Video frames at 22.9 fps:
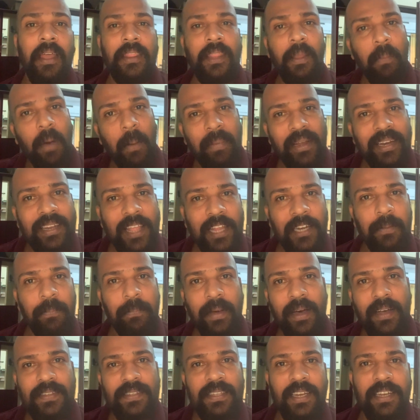The moment that
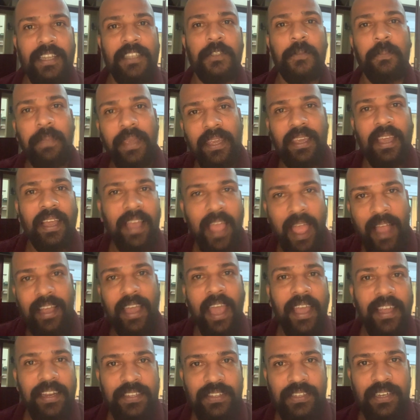person is speaking
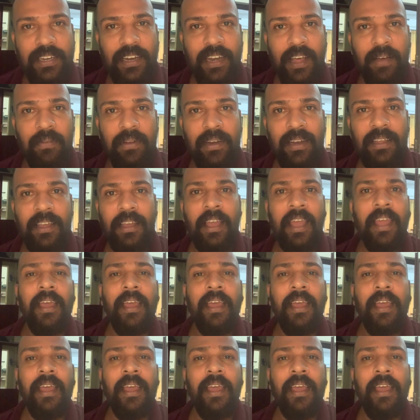against the devil,